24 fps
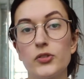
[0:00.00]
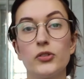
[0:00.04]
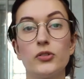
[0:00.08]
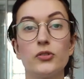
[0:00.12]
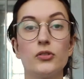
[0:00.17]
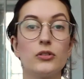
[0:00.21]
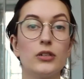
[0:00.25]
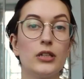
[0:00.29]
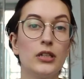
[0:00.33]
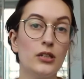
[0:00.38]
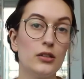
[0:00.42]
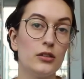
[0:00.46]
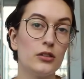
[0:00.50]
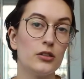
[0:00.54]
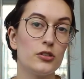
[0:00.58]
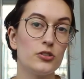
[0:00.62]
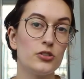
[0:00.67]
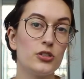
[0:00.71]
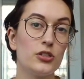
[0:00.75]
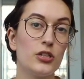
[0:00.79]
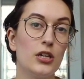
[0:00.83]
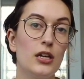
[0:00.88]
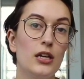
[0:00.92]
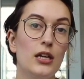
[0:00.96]
to learn
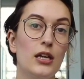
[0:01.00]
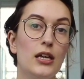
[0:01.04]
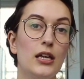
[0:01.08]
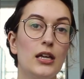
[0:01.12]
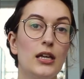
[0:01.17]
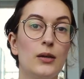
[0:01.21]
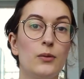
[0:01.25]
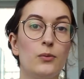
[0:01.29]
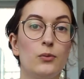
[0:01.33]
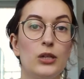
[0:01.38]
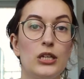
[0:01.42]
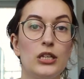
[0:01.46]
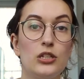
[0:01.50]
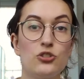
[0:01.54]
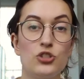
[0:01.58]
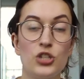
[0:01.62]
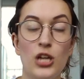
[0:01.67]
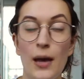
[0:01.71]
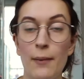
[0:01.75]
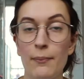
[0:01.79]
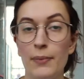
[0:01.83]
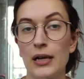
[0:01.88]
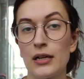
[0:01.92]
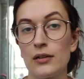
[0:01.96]
English, and we can
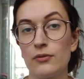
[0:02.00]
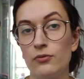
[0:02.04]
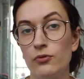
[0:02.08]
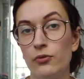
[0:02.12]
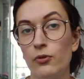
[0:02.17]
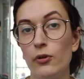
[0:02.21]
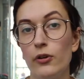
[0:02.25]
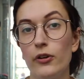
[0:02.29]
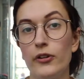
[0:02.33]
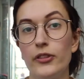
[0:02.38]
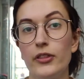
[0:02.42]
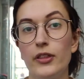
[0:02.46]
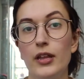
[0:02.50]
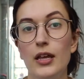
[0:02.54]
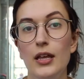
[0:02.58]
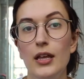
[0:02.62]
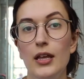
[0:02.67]
chat back and forth.